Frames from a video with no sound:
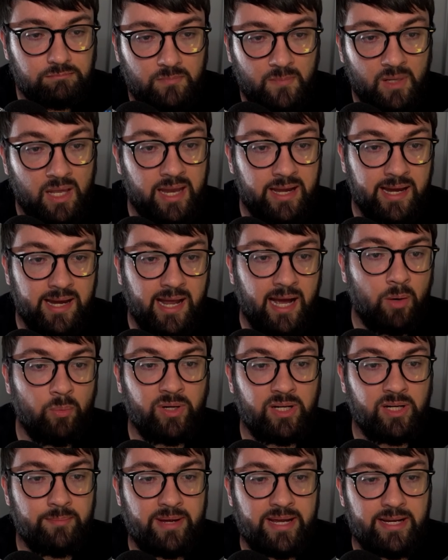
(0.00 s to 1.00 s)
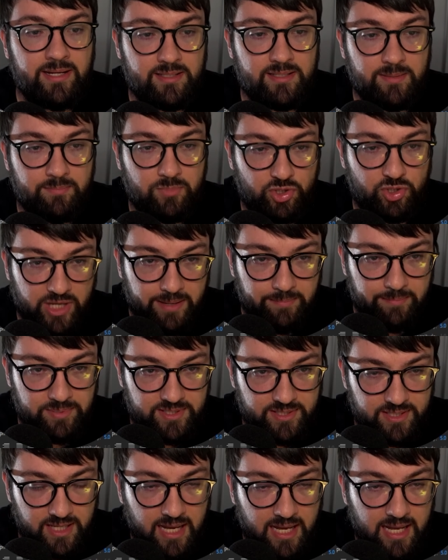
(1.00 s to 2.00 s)
And now we're going to make some
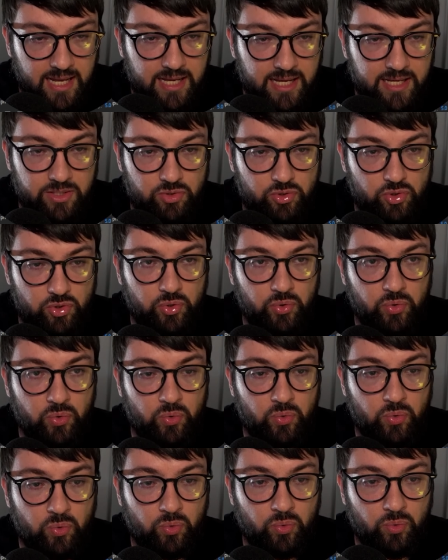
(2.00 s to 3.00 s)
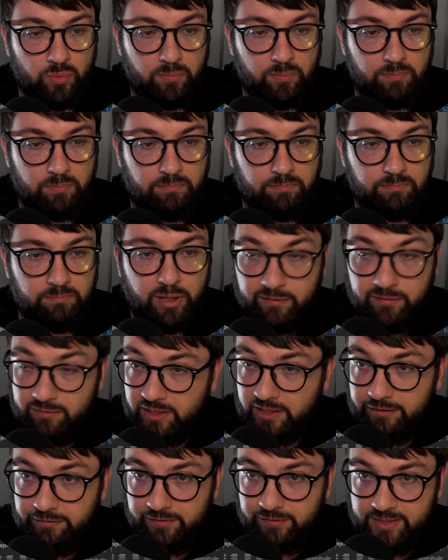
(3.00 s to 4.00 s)
shapes to
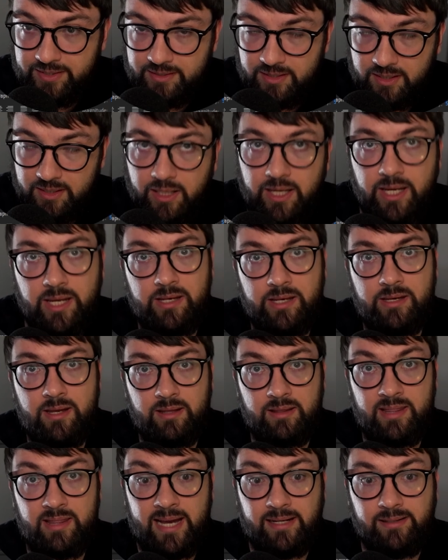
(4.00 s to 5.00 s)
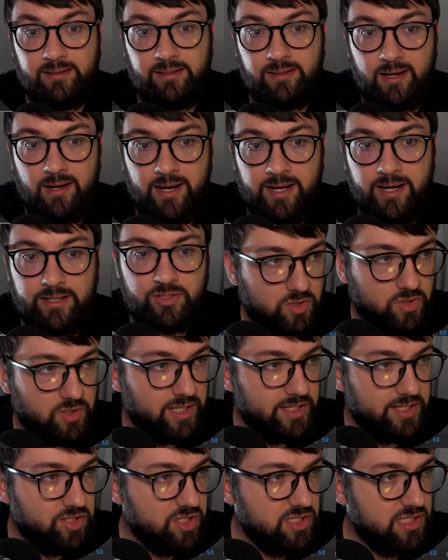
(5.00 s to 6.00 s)
perfectly fit in that guide. So
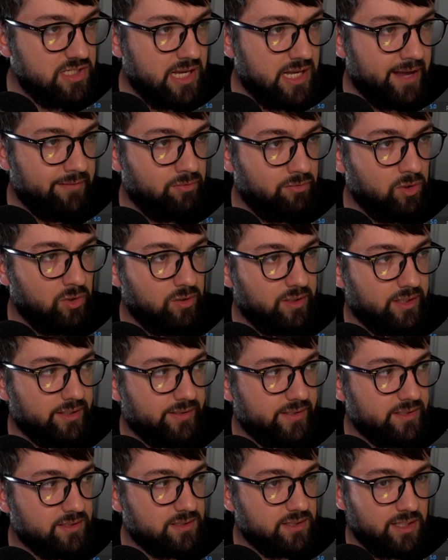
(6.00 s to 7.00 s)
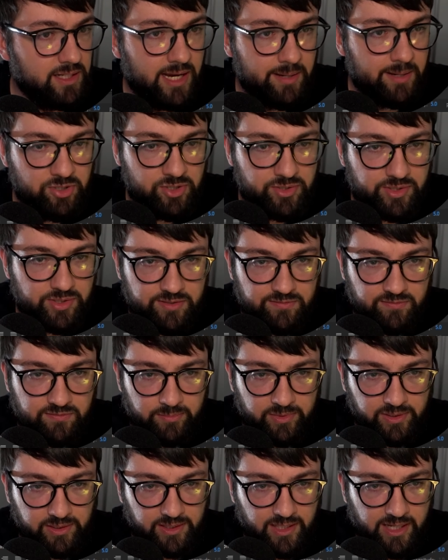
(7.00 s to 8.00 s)
let's just have a look at this. I captured this from
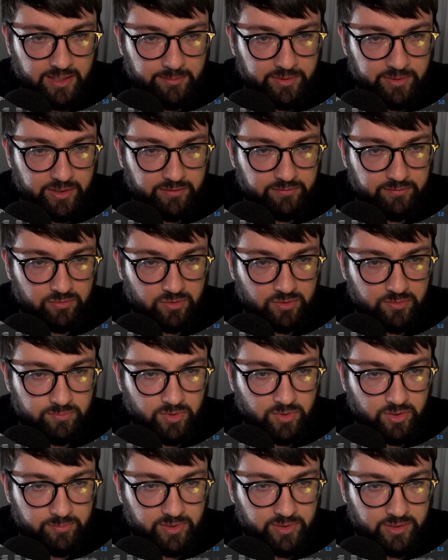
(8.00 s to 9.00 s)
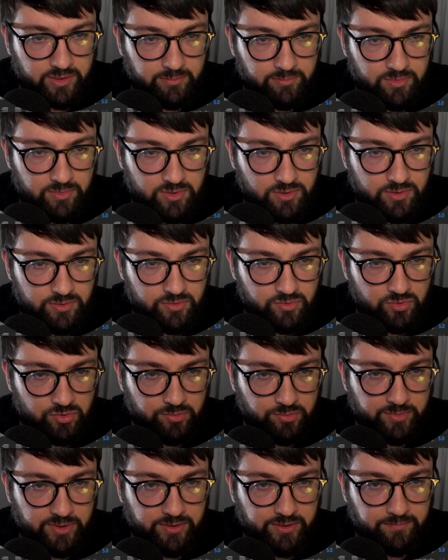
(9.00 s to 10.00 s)
the game here for a moment, and I'm just going to
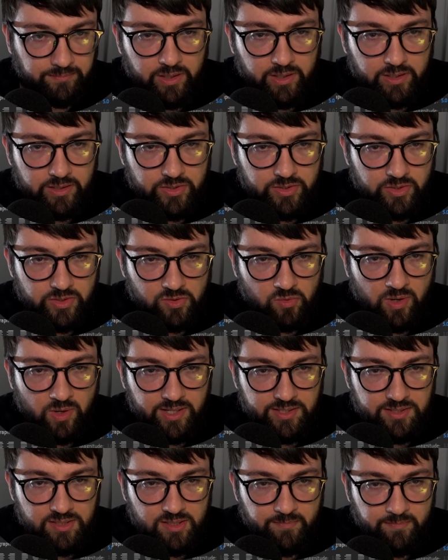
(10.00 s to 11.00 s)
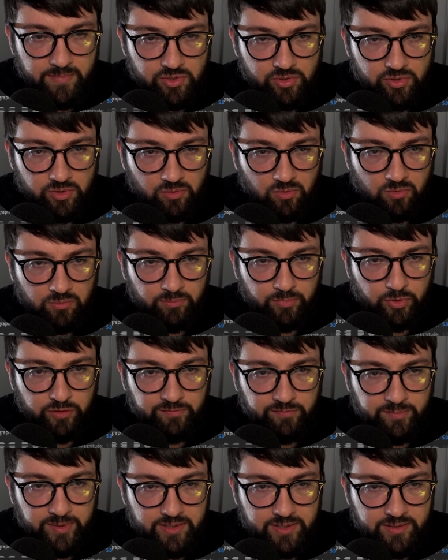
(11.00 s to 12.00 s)
zoom in. So it's quite a symmetrical
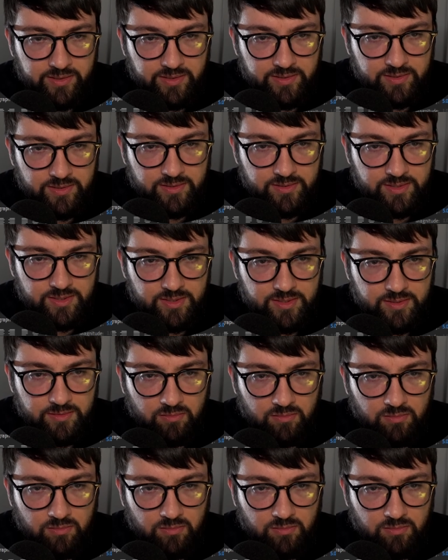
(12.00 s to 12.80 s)
movement. It's